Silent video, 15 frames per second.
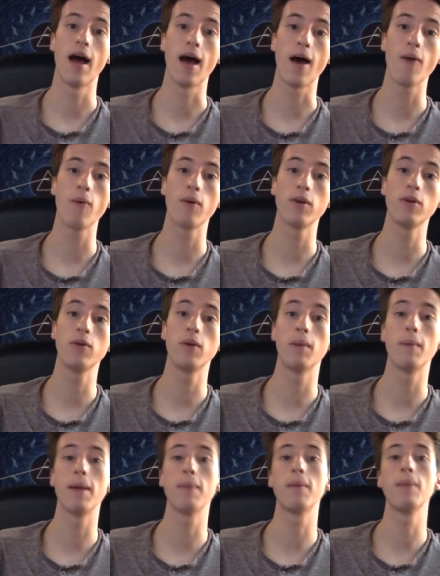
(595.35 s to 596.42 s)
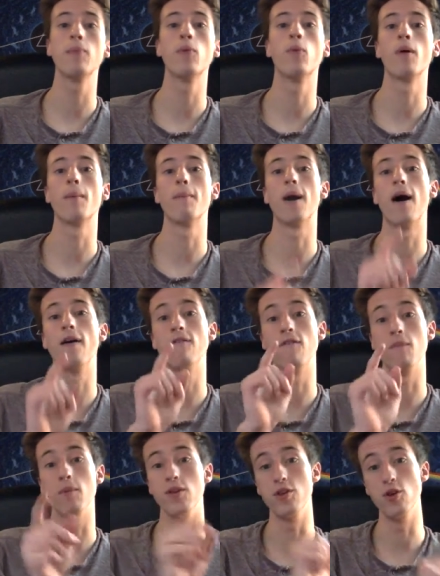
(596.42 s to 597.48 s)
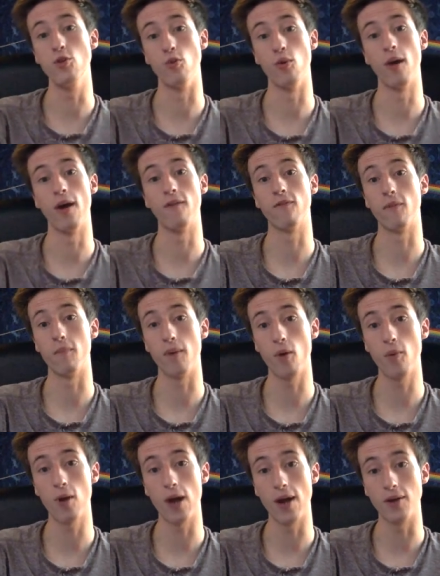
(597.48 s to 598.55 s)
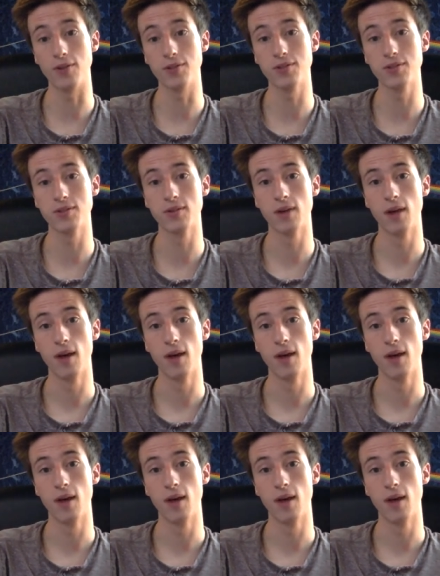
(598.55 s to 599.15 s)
How are you going to make people want to buy from you and from no one else?